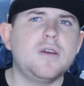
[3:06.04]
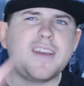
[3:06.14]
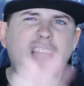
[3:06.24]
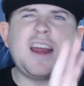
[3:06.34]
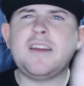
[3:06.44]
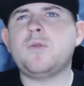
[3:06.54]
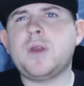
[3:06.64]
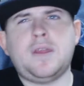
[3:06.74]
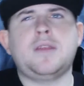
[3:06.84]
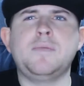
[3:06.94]
Kind of what
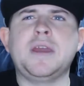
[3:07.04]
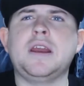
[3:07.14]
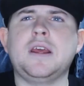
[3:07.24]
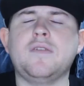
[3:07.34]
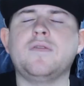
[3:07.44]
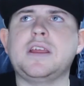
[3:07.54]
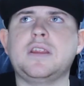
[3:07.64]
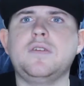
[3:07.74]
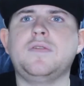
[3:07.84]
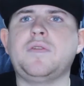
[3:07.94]
at the beginning of the
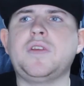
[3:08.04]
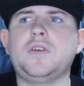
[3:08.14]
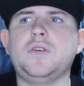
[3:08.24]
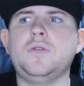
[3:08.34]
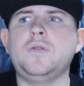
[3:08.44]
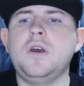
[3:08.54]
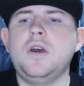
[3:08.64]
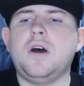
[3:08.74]
New 52